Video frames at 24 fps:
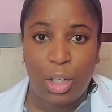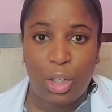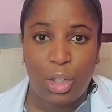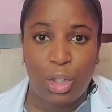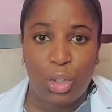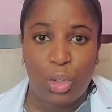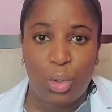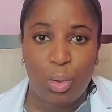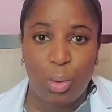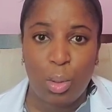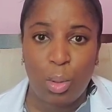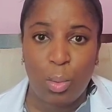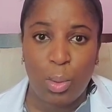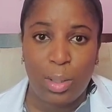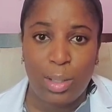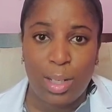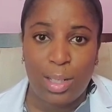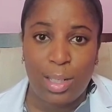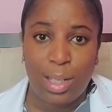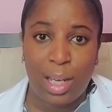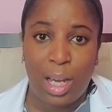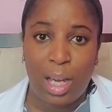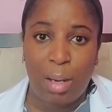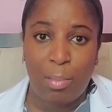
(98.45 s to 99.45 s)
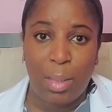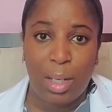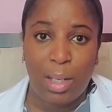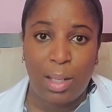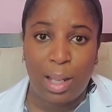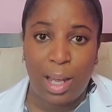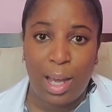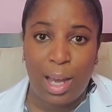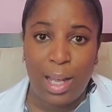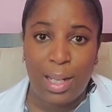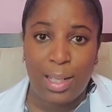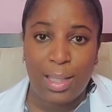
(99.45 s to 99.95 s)
do it when the time
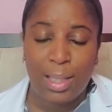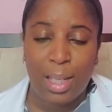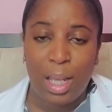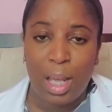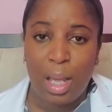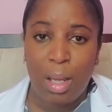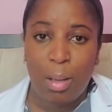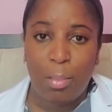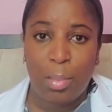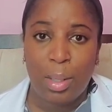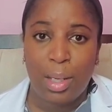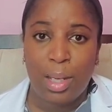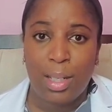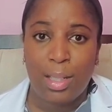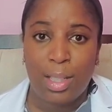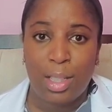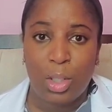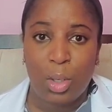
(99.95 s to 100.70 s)
allots, because it's